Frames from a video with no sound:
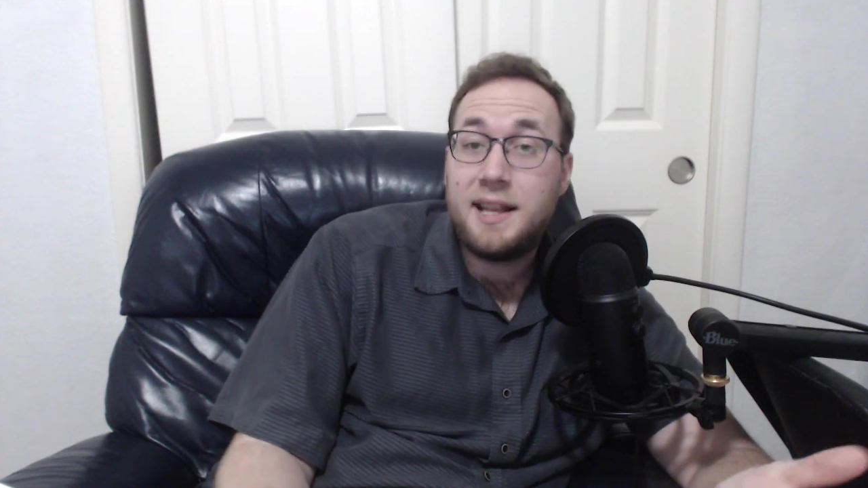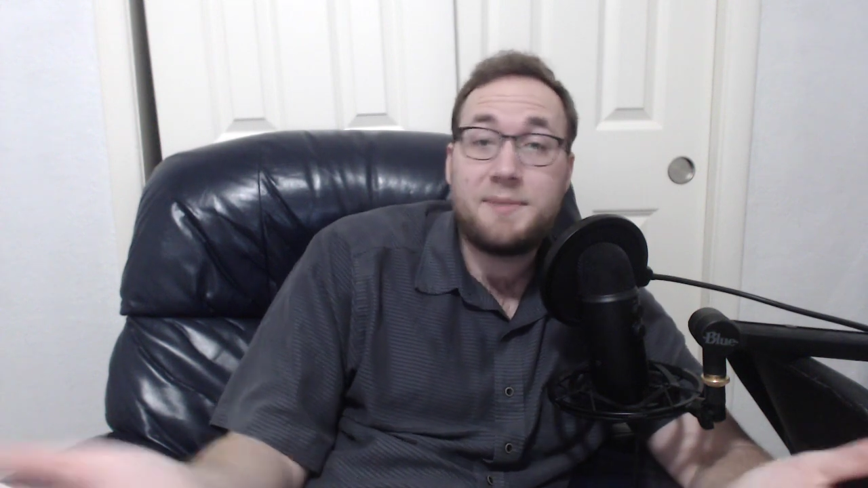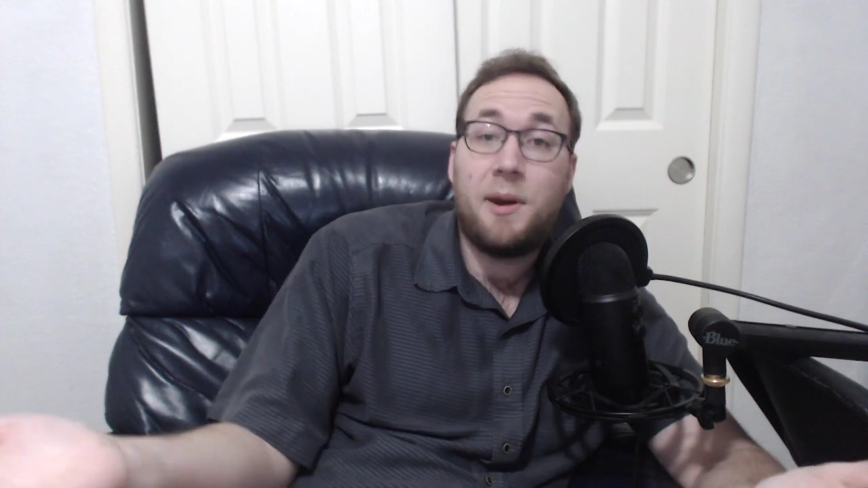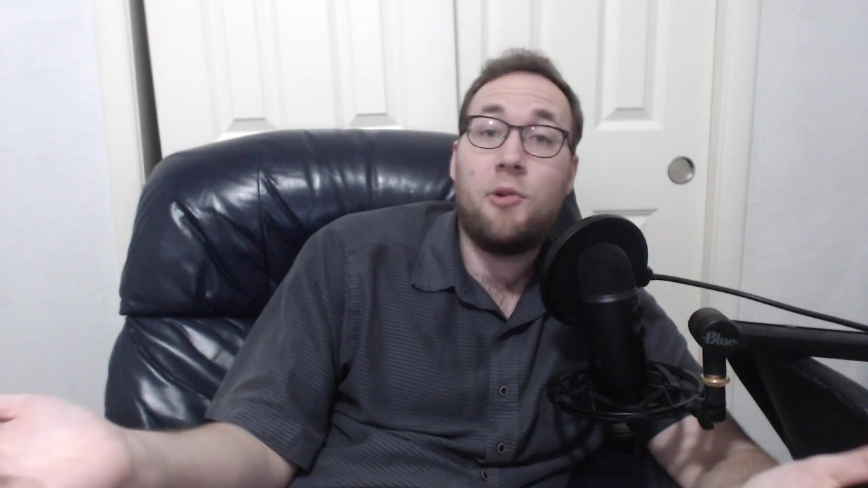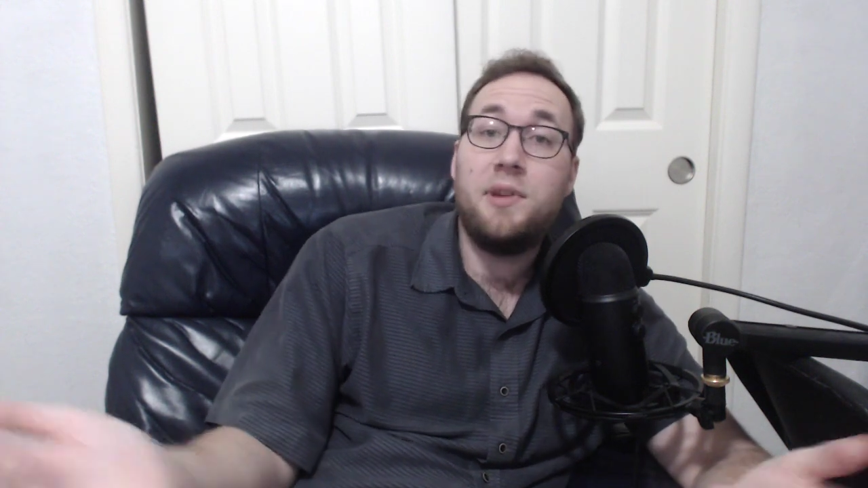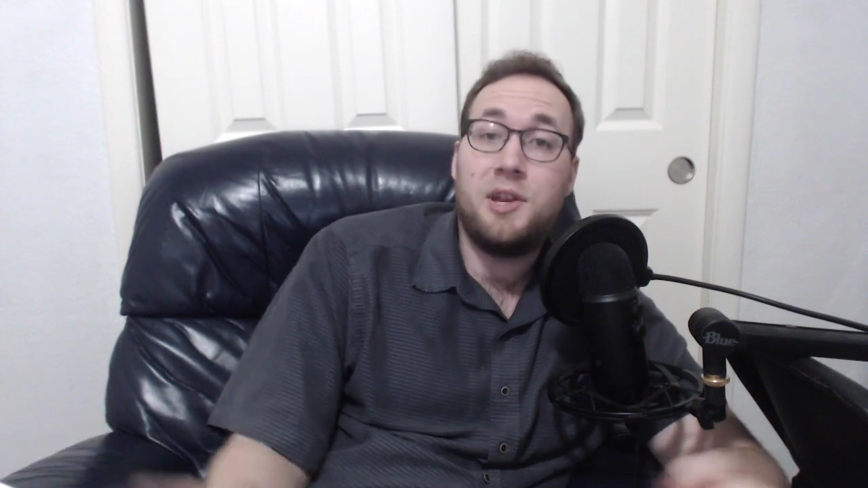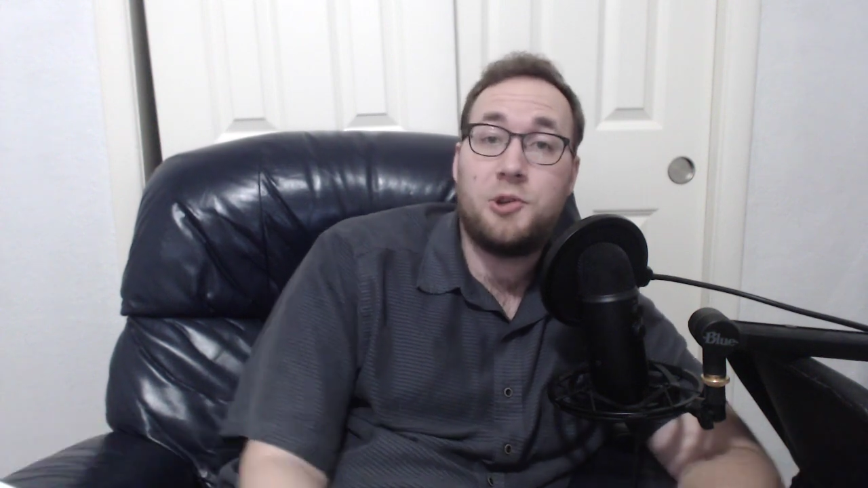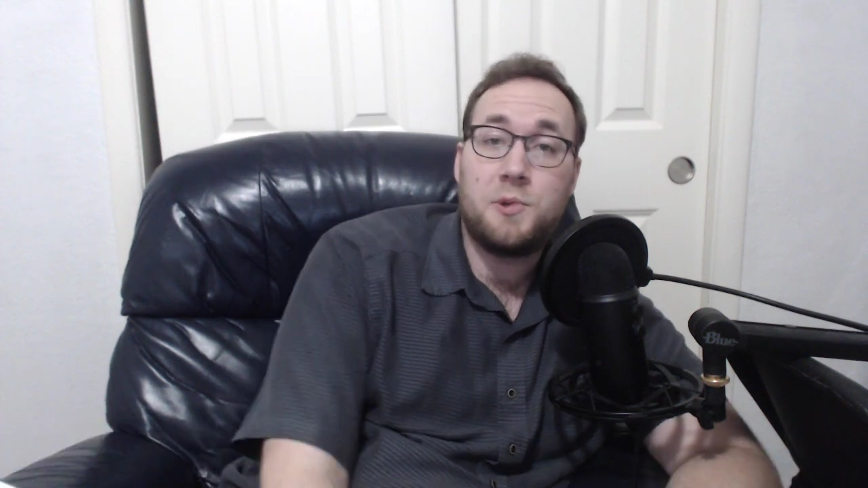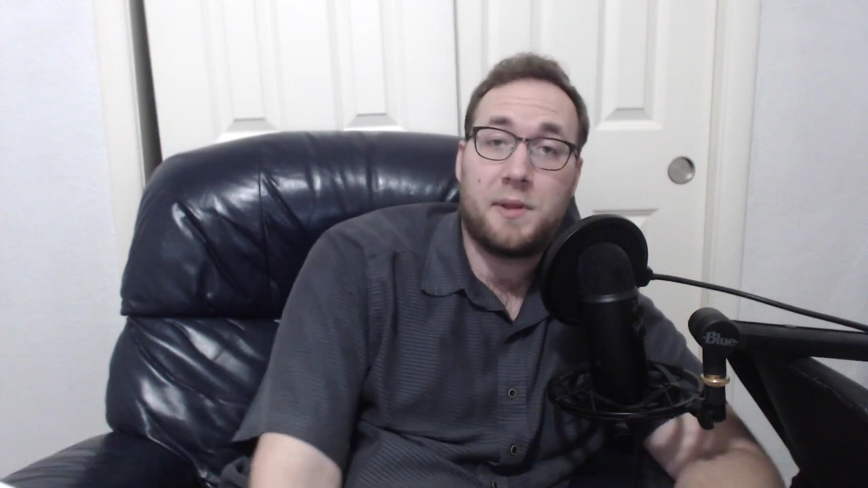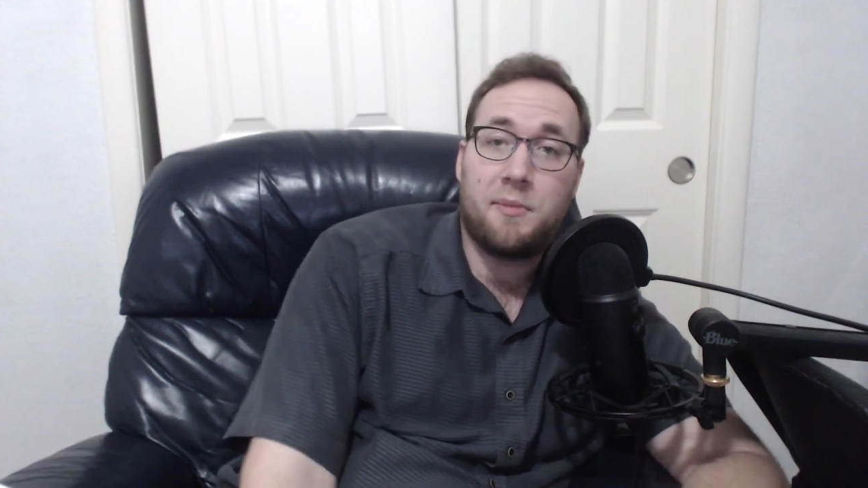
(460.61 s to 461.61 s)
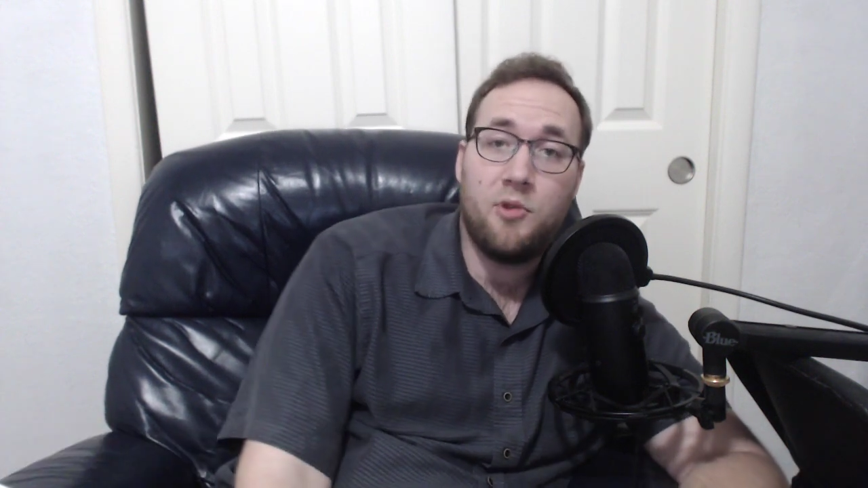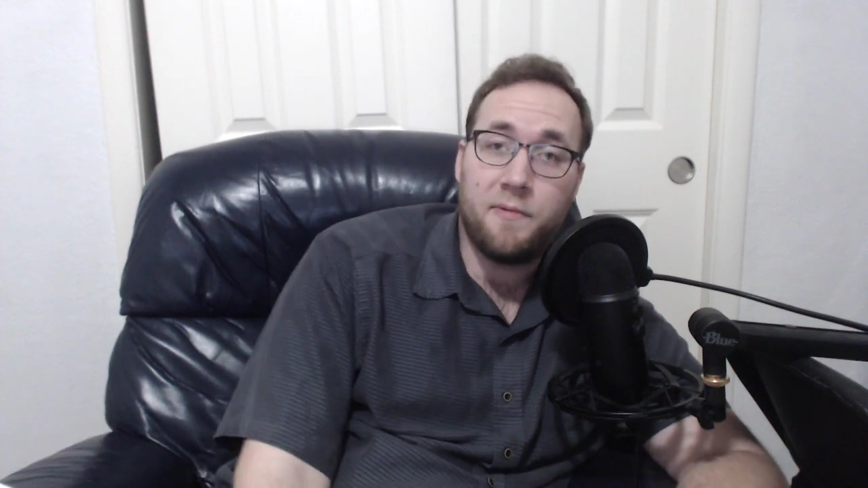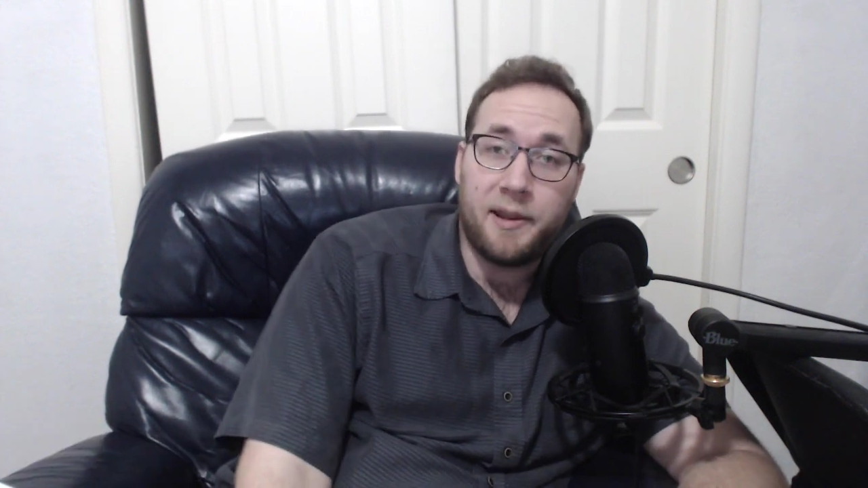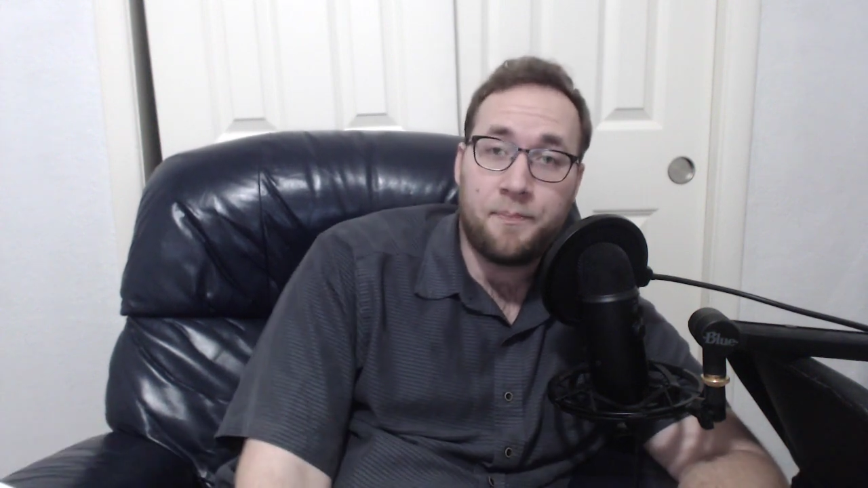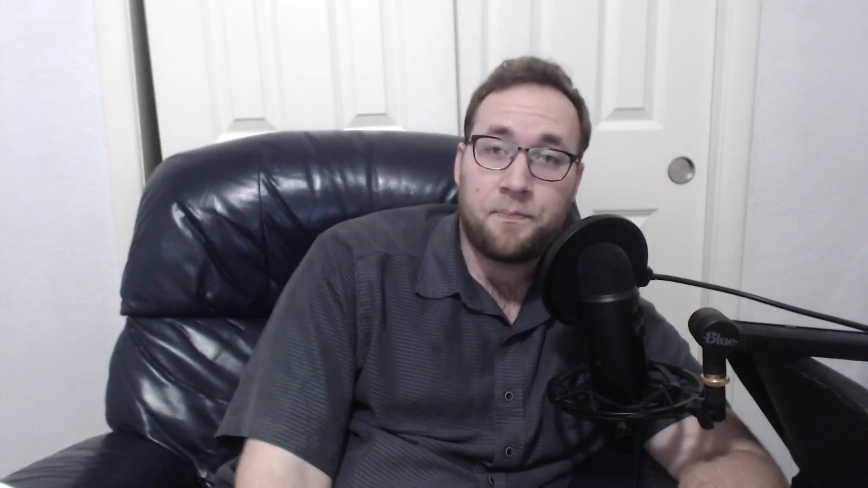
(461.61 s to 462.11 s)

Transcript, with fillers: that's my only issues with the movie